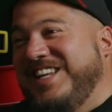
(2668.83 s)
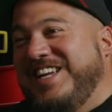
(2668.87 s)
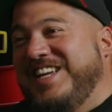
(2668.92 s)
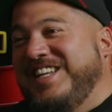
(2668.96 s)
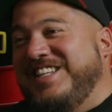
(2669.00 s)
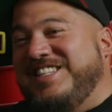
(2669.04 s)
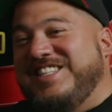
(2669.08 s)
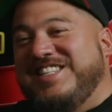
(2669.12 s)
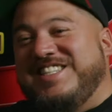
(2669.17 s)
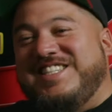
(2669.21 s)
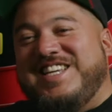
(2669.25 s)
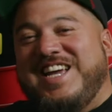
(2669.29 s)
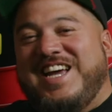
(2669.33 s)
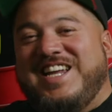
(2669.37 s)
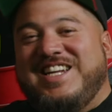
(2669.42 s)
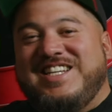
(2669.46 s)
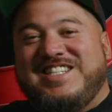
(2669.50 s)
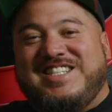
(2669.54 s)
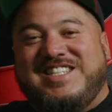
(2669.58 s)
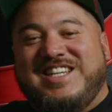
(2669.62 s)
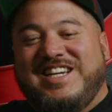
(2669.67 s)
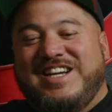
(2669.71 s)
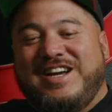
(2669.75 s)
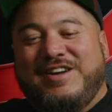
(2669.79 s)
It's the
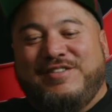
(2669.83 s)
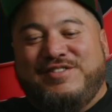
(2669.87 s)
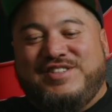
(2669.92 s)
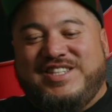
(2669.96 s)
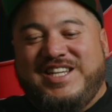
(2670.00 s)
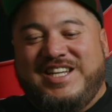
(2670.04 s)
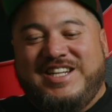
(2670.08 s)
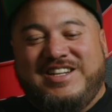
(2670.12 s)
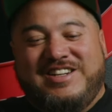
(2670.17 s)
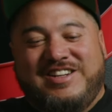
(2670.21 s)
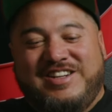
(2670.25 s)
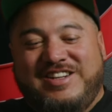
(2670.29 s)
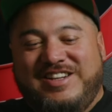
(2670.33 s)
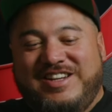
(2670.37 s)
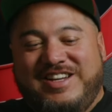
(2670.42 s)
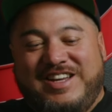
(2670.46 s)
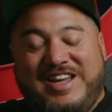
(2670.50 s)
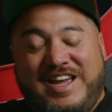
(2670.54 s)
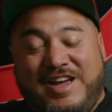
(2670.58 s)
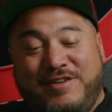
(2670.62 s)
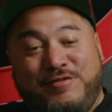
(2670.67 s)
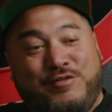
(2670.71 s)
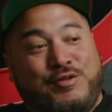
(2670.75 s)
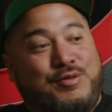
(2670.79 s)
saddest thing I've seen
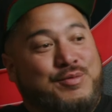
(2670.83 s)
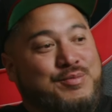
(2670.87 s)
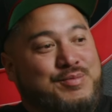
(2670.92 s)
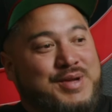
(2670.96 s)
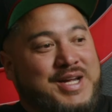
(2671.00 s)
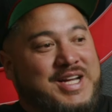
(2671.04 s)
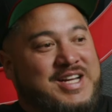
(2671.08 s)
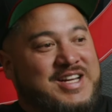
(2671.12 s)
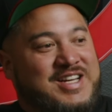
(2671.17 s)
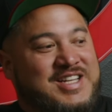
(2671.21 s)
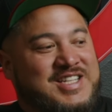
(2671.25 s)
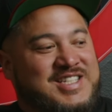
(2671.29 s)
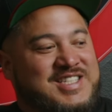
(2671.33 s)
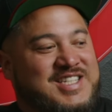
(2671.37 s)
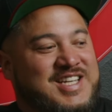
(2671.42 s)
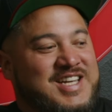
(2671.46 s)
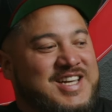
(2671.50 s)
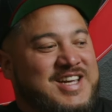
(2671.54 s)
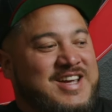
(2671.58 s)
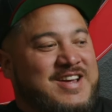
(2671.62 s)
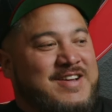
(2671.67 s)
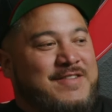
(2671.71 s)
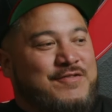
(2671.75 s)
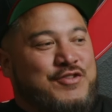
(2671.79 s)
ever, because
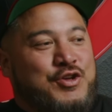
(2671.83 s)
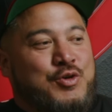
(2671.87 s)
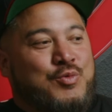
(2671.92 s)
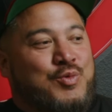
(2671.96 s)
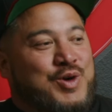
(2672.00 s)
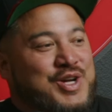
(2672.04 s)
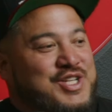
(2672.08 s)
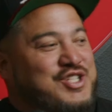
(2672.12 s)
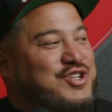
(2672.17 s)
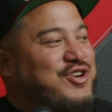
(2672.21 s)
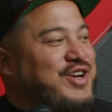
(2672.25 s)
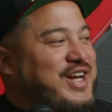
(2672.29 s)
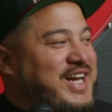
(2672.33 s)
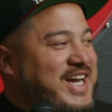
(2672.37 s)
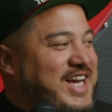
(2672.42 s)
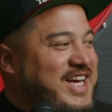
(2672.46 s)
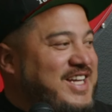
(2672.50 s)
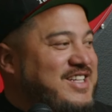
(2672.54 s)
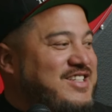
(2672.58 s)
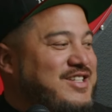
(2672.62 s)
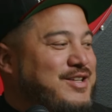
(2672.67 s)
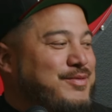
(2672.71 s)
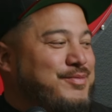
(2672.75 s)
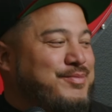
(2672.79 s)
you want your
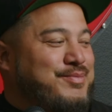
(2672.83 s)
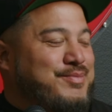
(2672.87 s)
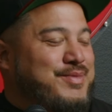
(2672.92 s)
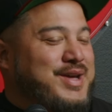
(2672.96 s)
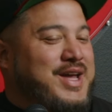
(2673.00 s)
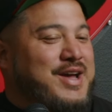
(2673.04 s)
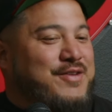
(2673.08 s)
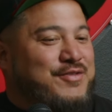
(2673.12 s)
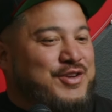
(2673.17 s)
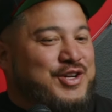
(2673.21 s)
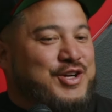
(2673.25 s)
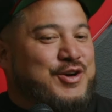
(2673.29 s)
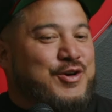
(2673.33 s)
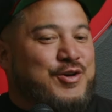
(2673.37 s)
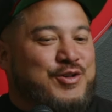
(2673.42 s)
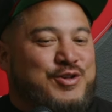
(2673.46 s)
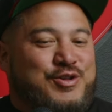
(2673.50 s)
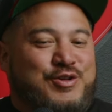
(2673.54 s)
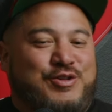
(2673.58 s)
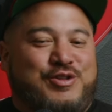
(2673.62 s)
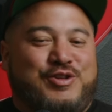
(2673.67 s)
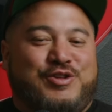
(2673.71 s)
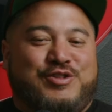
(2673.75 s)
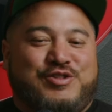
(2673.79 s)
kids to be able to go
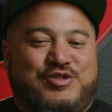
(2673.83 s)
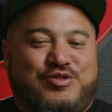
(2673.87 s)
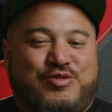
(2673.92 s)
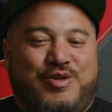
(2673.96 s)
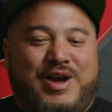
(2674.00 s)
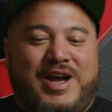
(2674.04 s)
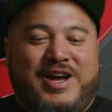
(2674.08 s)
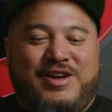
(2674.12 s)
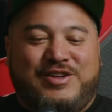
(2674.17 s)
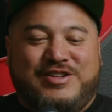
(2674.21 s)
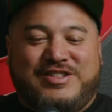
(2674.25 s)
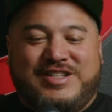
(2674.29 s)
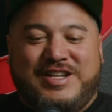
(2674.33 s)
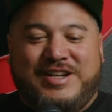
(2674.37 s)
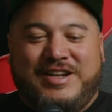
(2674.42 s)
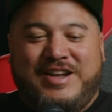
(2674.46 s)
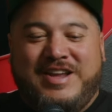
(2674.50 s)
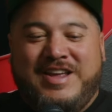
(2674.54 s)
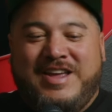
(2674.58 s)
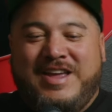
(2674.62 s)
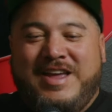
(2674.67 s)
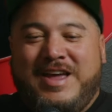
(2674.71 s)
through those trials and